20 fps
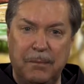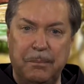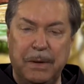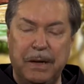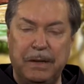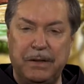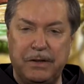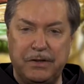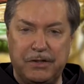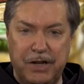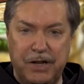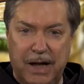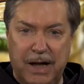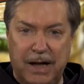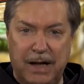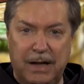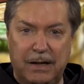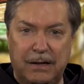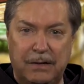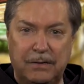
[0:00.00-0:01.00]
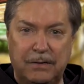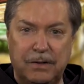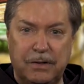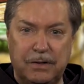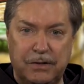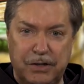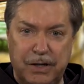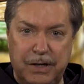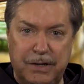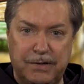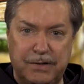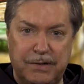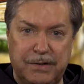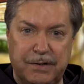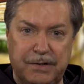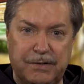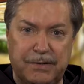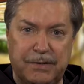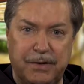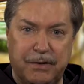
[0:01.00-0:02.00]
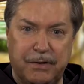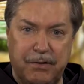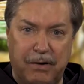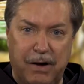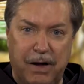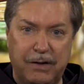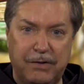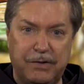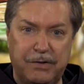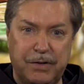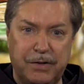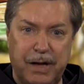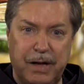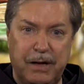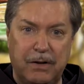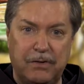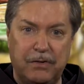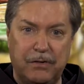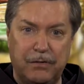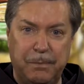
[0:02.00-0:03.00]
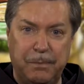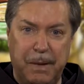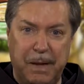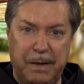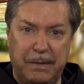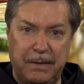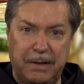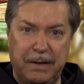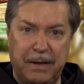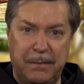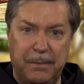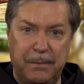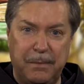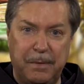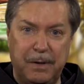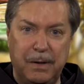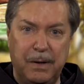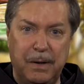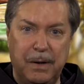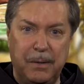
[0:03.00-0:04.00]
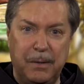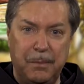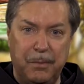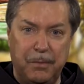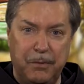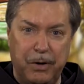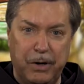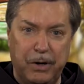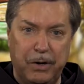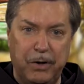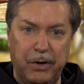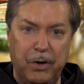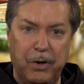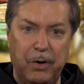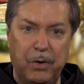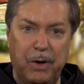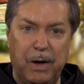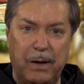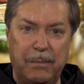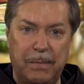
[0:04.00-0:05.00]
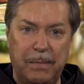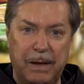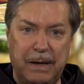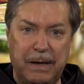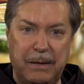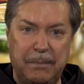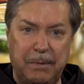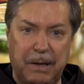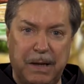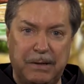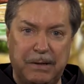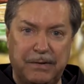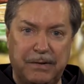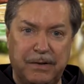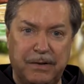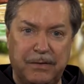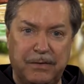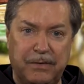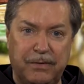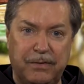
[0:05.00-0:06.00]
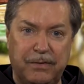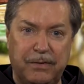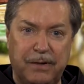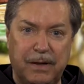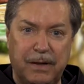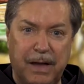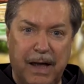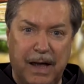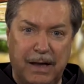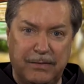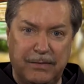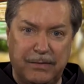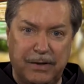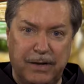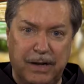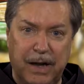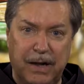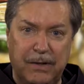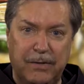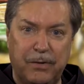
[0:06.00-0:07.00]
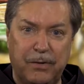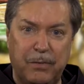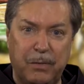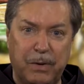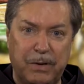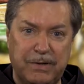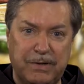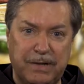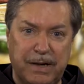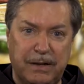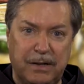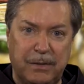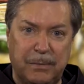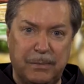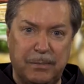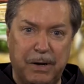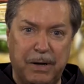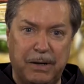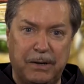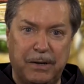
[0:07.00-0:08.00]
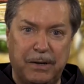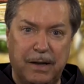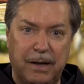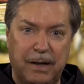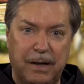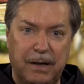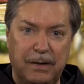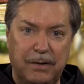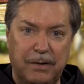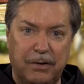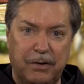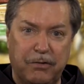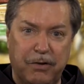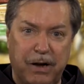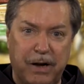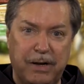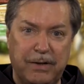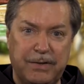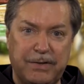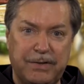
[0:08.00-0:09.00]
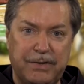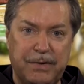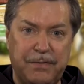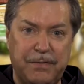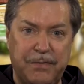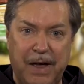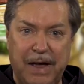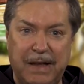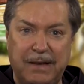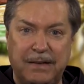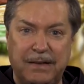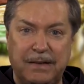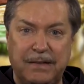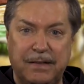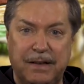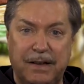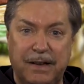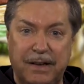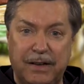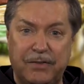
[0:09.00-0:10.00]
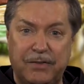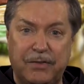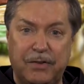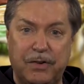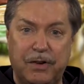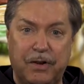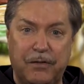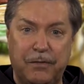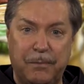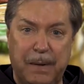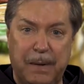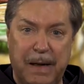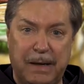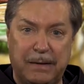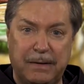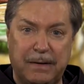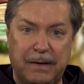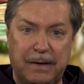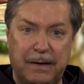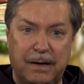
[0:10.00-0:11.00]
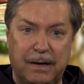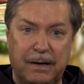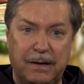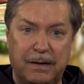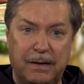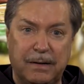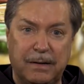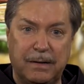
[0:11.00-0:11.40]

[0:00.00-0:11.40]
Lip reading: May the child Jesus, the Christ child of Bethlehem, bring you and many blessings as together we celebrate the greatest event in the history of mankind,